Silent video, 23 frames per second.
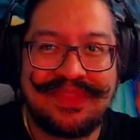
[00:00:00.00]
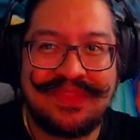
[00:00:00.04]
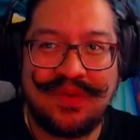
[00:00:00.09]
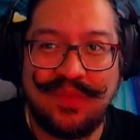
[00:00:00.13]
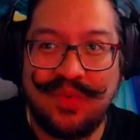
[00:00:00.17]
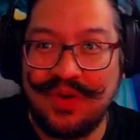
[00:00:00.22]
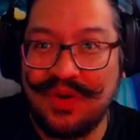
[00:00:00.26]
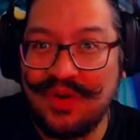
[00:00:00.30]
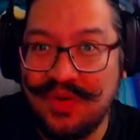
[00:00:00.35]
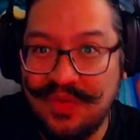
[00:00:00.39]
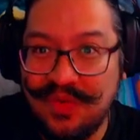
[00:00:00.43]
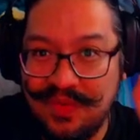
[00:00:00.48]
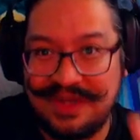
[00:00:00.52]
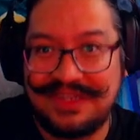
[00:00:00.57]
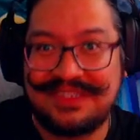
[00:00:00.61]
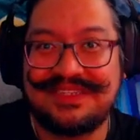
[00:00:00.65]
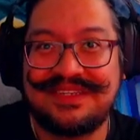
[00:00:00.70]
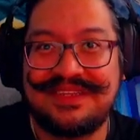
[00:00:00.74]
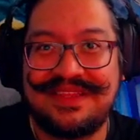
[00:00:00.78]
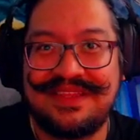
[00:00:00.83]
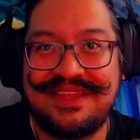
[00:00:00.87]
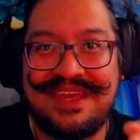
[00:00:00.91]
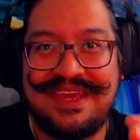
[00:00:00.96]
were
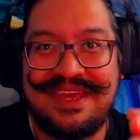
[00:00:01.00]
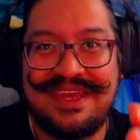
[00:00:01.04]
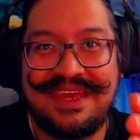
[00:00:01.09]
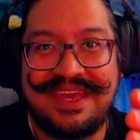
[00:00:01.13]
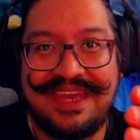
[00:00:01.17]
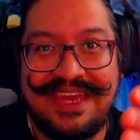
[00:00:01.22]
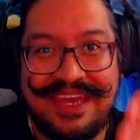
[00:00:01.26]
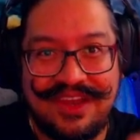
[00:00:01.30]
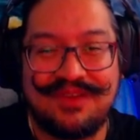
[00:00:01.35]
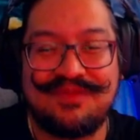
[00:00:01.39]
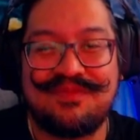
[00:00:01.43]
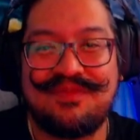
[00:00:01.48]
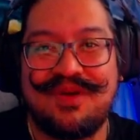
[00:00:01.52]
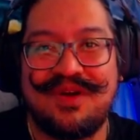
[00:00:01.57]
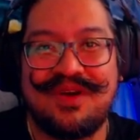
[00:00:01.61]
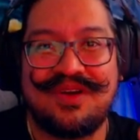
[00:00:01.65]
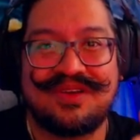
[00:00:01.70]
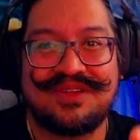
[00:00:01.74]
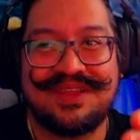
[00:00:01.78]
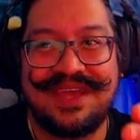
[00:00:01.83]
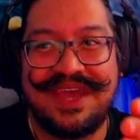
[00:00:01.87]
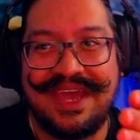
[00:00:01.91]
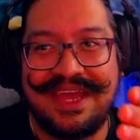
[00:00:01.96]
originally
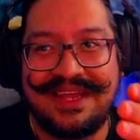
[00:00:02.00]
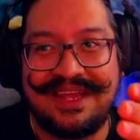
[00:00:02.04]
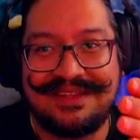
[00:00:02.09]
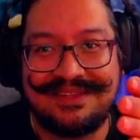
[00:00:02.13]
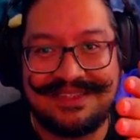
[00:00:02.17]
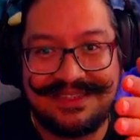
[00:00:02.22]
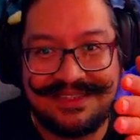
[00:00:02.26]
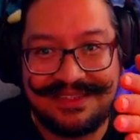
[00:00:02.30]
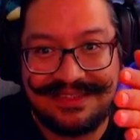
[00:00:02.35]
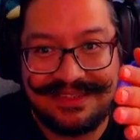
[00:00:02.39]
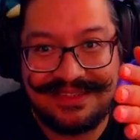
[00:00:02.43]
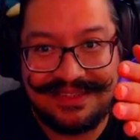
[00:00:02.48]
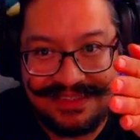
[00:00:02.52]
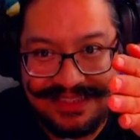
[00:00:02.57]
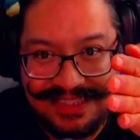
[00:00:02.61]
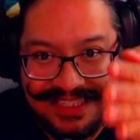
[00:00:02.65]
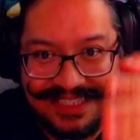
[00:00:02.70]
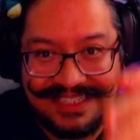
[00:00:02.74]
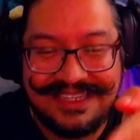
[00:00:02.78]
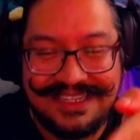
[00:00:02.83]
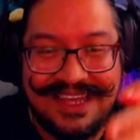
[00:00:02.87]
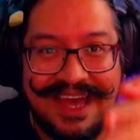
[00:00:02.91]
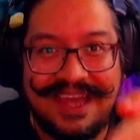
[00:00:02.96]
earmarked and
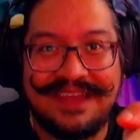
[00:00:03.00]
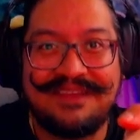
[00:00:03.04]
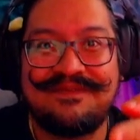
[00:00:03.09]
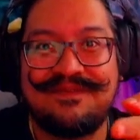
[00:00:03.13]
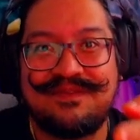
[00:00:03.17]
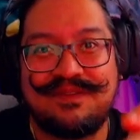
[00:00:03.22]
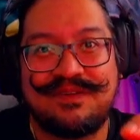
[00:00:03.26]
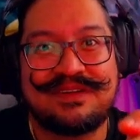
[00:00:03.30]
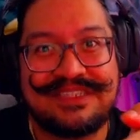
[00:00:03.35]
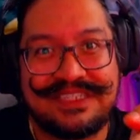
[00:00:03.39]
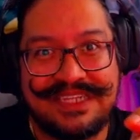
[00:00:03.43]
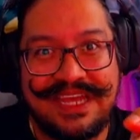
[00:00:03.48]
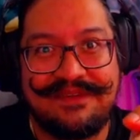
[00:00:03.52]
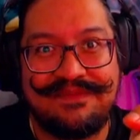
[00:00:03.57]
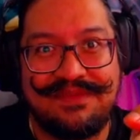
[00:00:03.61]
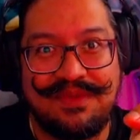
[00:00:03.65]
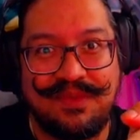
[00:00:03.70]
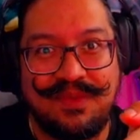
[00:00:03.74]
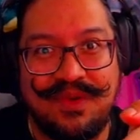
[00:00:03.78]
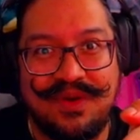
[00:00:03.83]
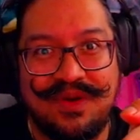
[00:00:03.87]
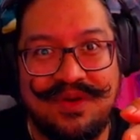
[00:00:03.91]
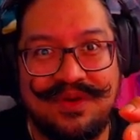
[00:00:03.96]
designed for Save
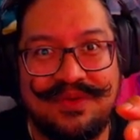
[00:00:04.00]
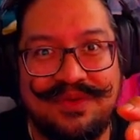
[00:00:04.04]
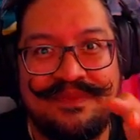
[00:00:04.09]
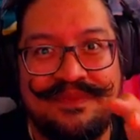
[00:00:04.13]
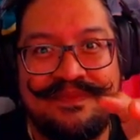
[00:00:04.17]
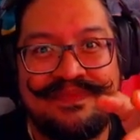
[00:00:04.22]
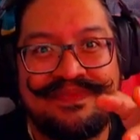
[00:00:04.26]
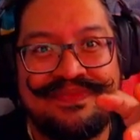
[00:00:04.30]
the World,